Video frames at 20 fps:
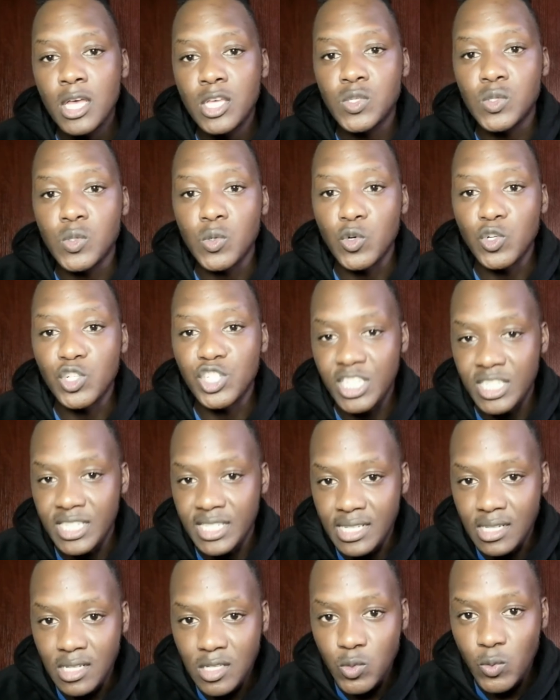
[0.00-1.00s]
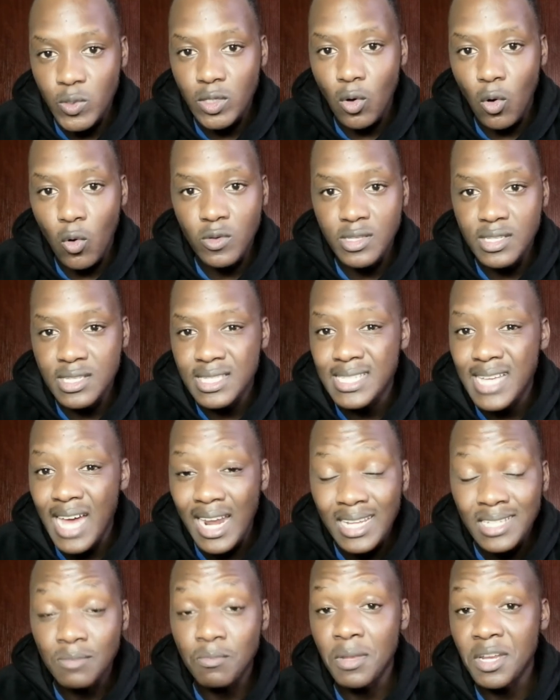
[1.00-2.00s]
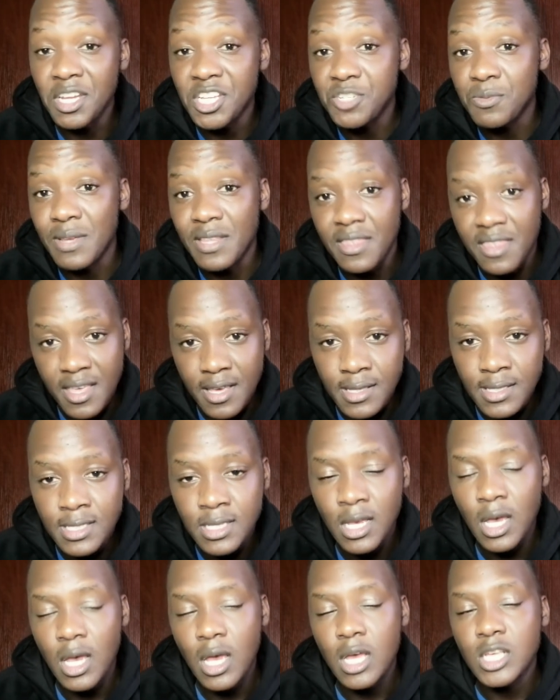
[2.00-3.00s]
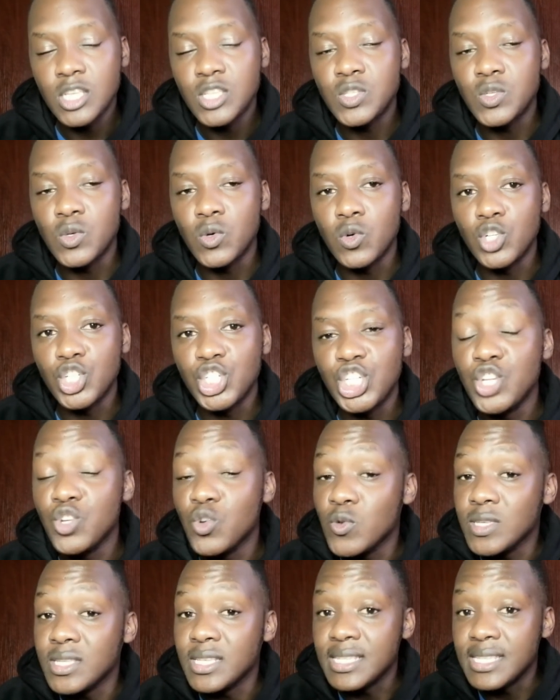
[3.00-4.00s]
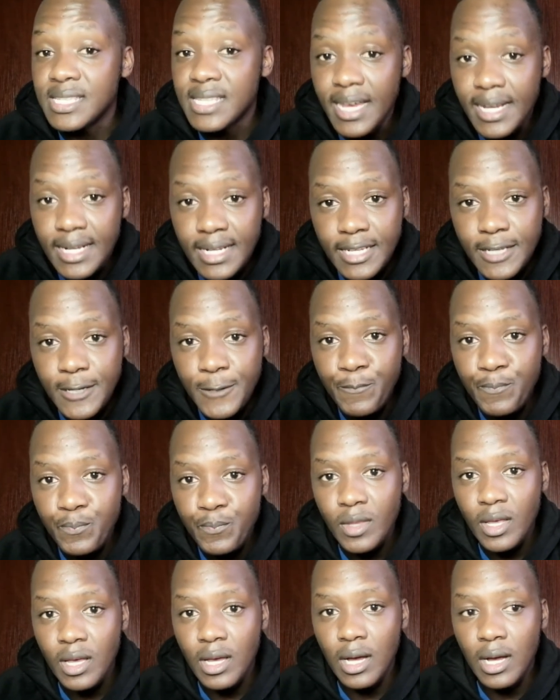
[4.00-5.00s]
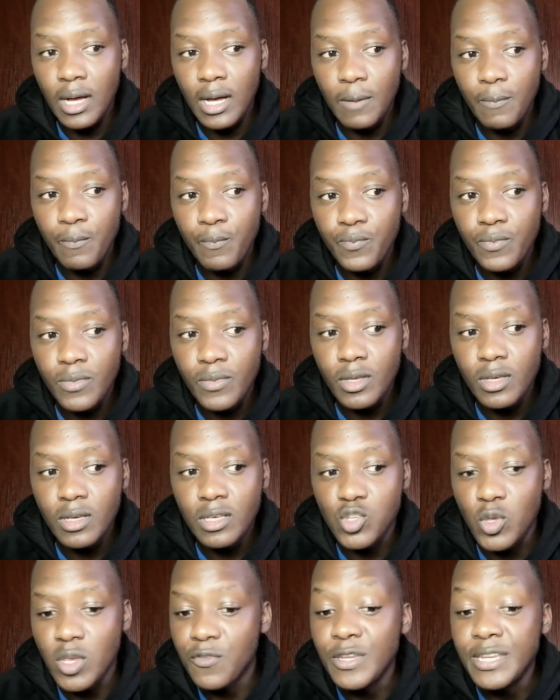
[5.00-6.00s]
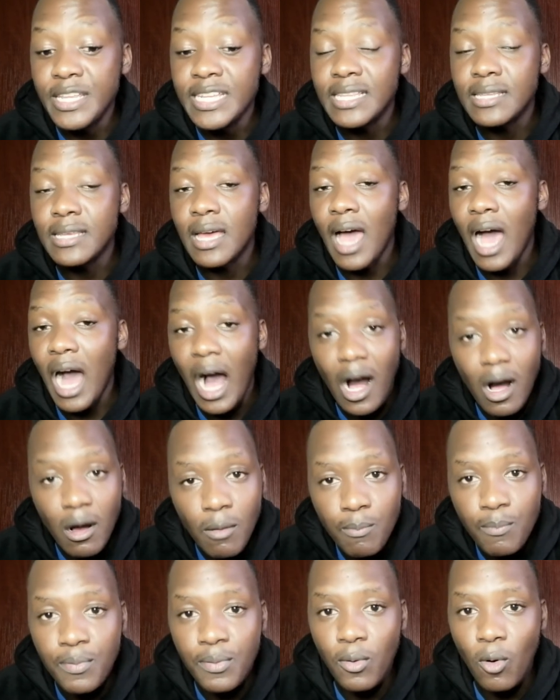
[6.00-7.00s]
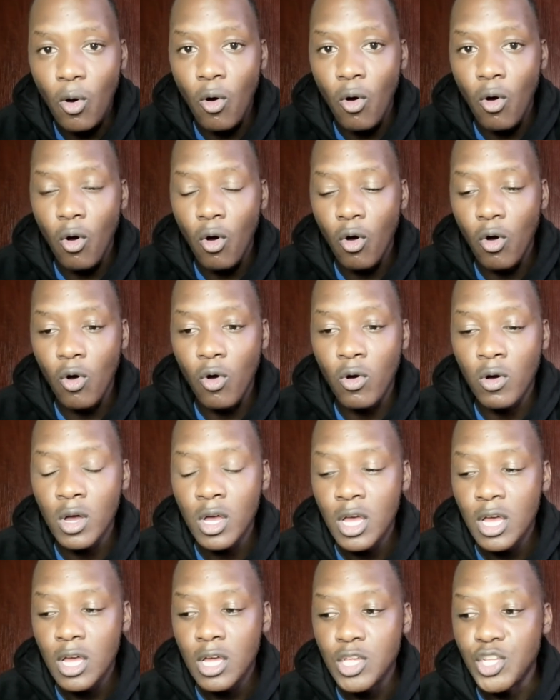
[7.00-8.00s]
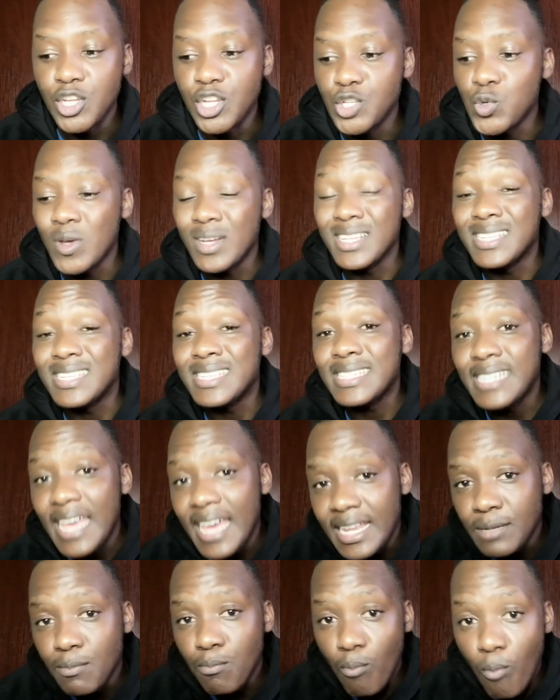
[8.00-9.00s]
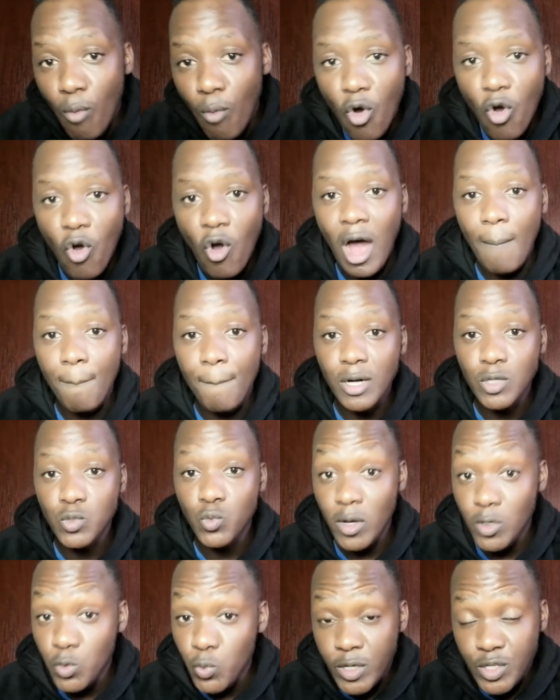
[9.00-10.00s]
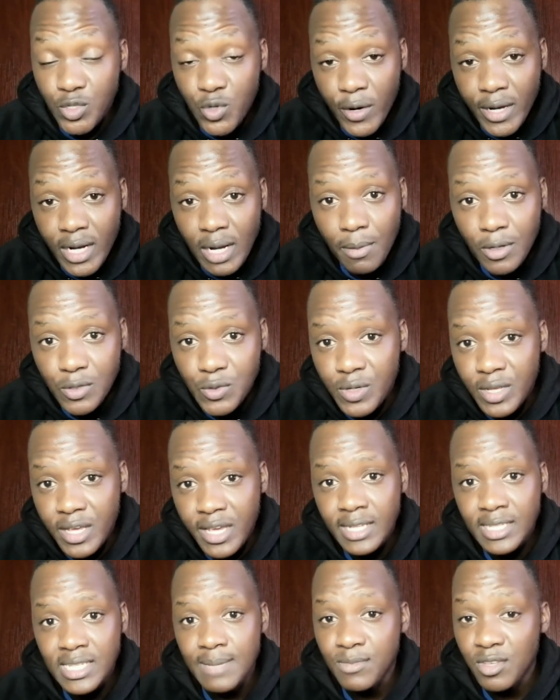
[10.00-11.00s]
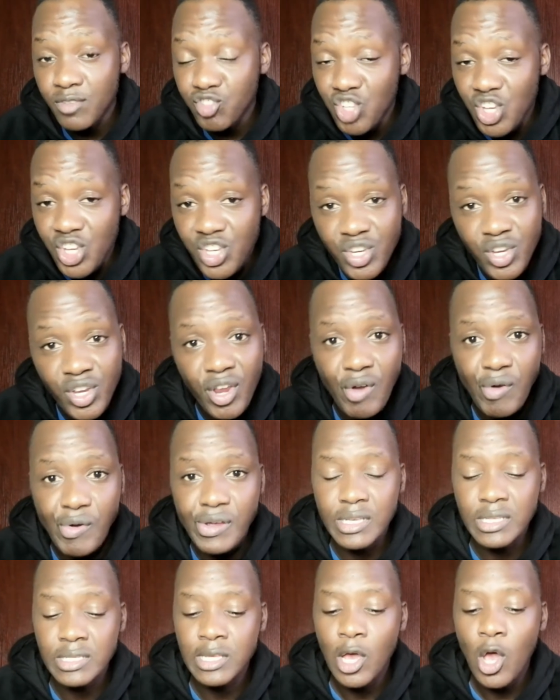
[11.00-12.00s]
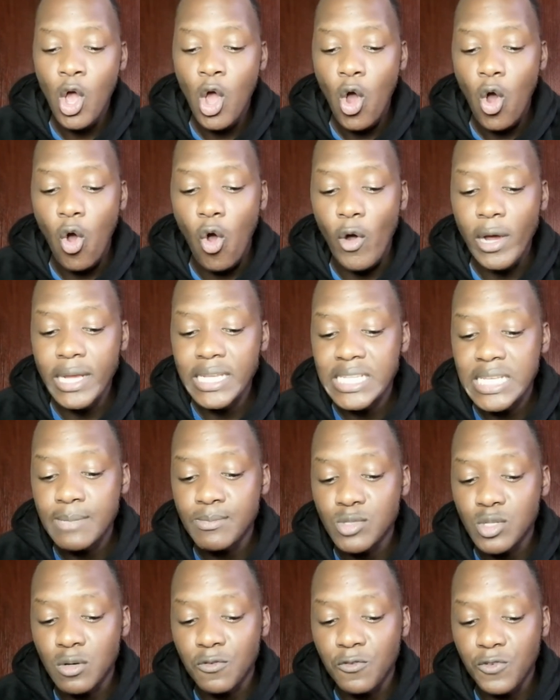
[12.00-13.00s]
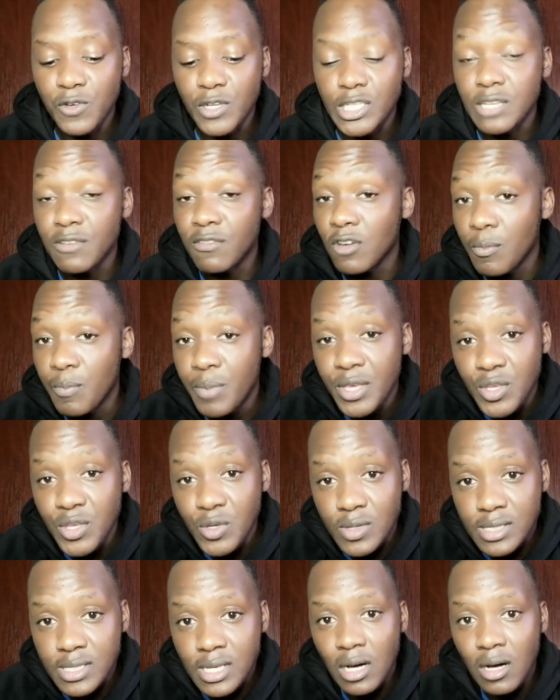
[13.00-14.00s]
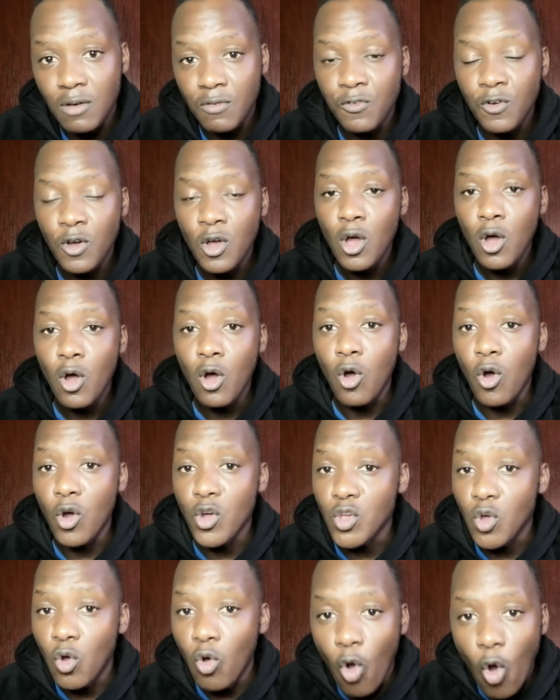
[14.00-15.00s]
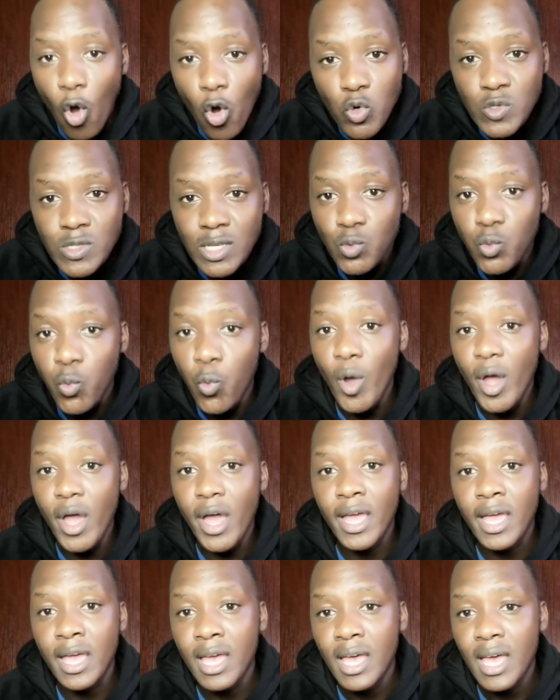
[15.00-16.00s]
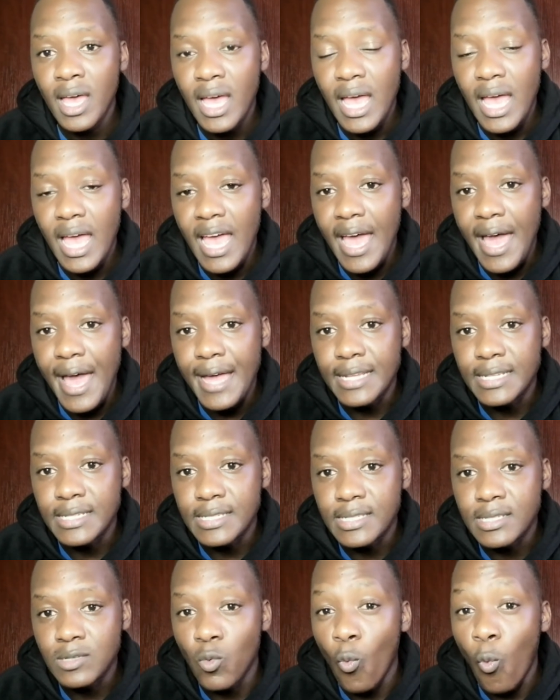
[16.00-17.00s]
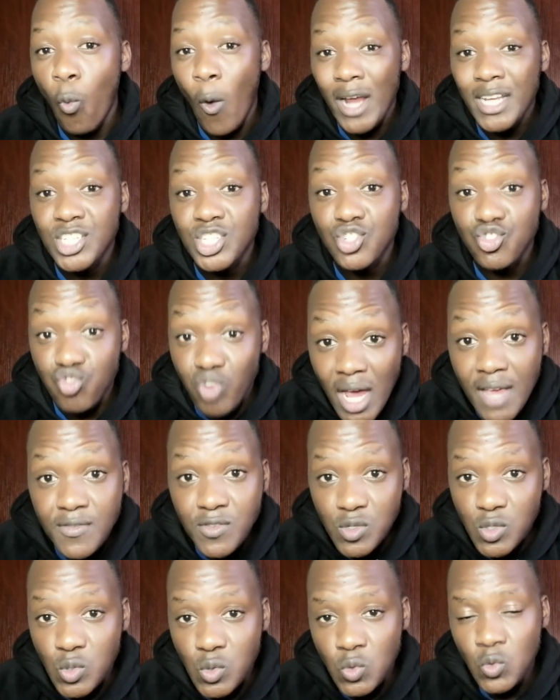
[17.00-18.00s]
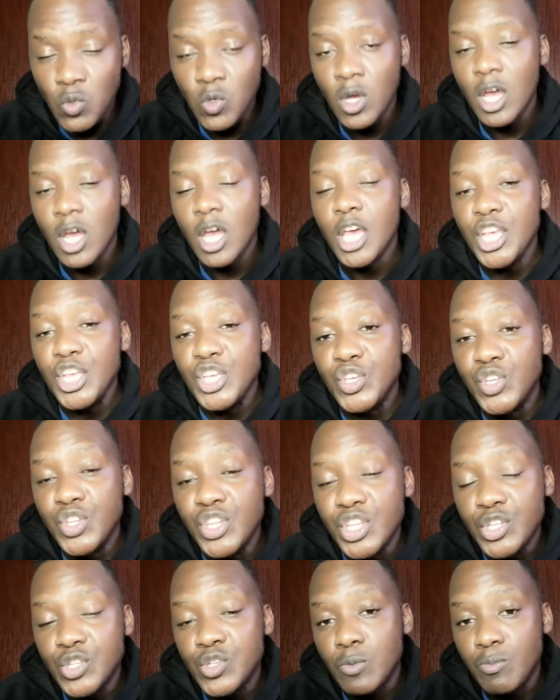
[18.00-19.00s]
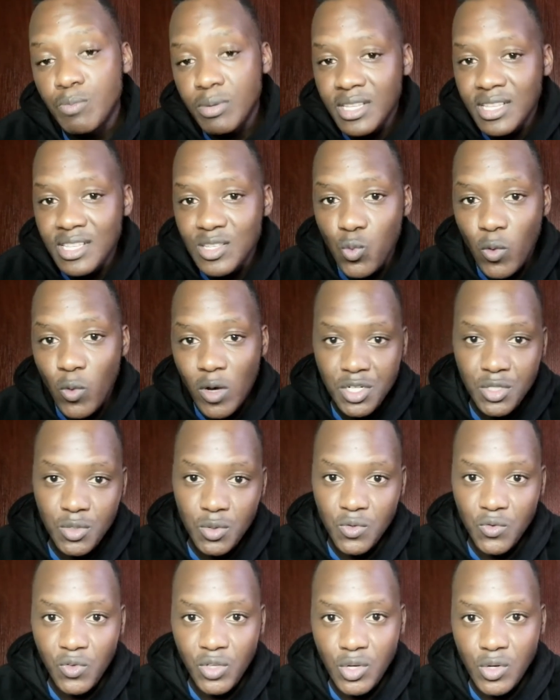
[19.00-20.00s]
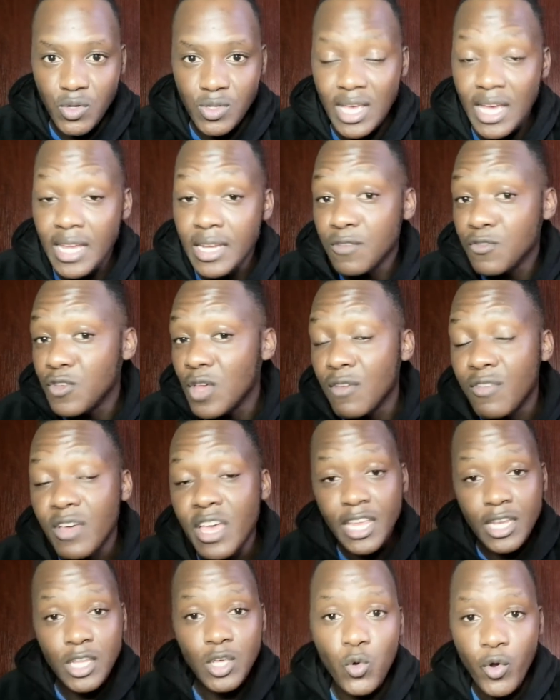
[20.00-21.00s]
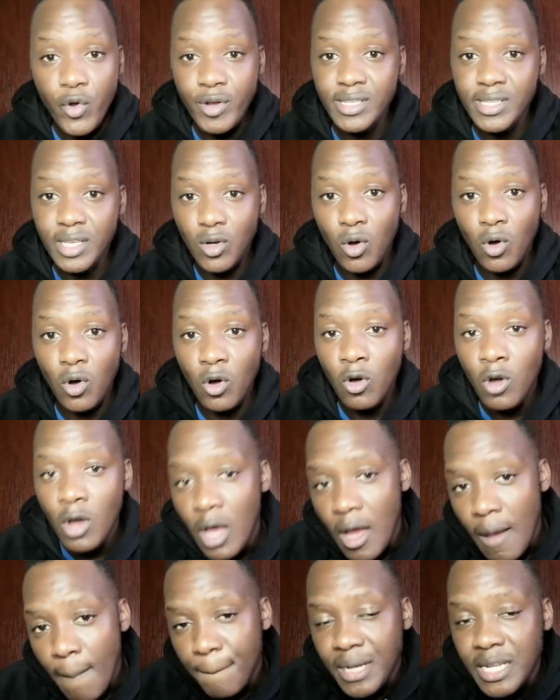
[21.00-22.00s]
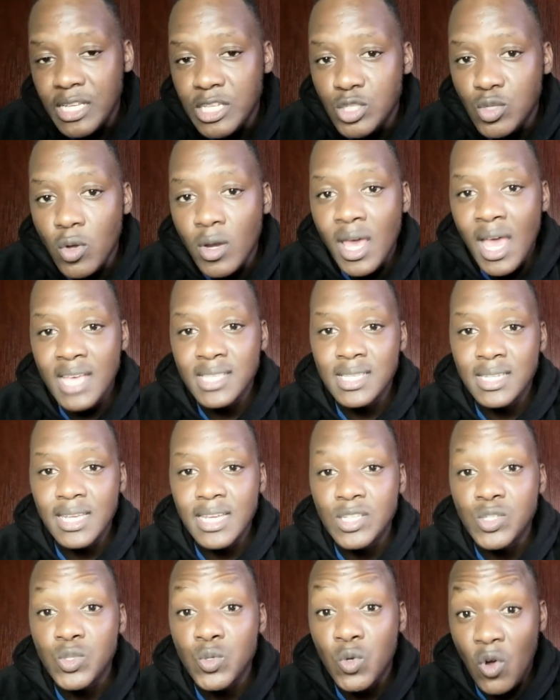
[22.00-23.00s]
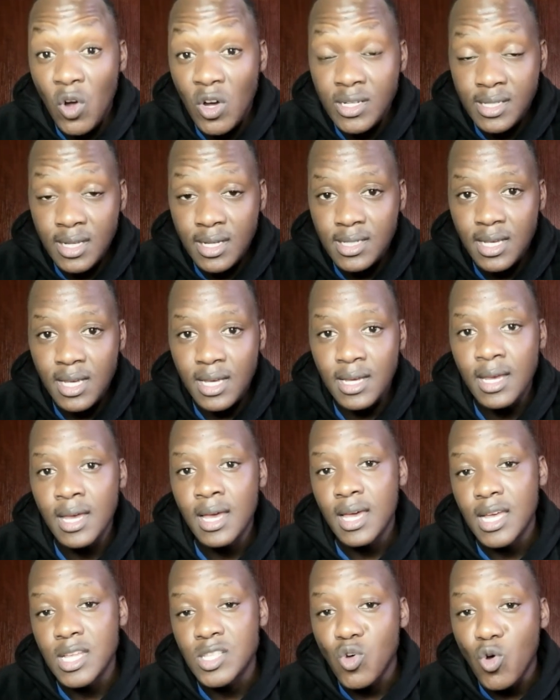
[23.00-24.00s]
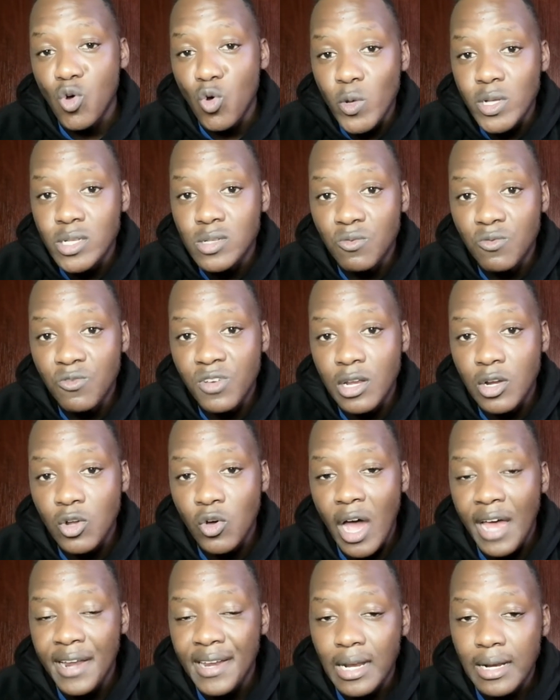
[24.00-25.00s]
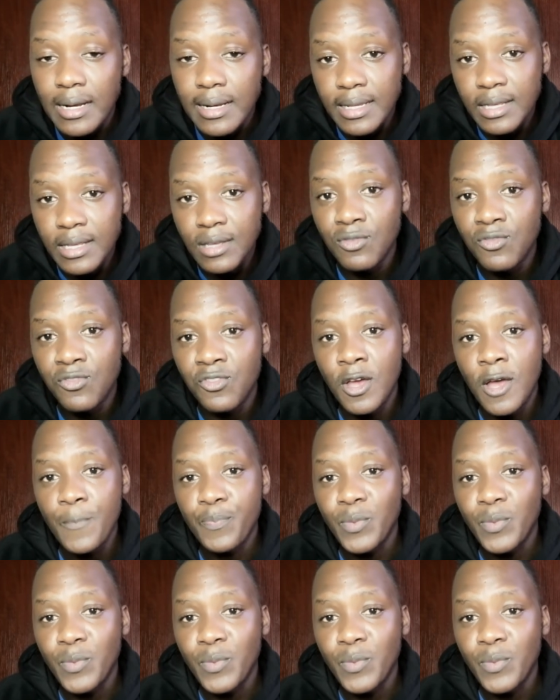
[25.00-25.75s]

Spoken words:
So she deals with all these talent management things. So she knows exactly. So if you need help or you need to understand more about what we're talking about today in terms of changing careers or in terms of developing yourself or your goals at work and what drives you, you need to please watch those videos. And if you have any queries at all, please don't hesitate to contact her. It's Oluwethu Mvelo, and I'll leave